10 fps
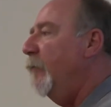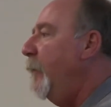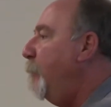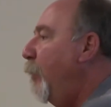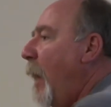
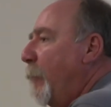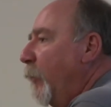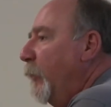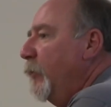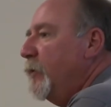every
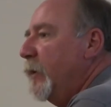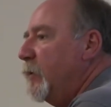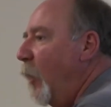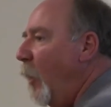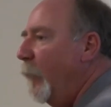proper
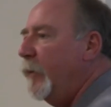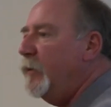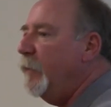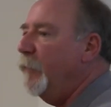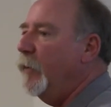usage, all the
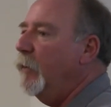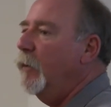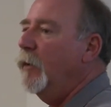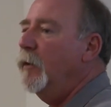different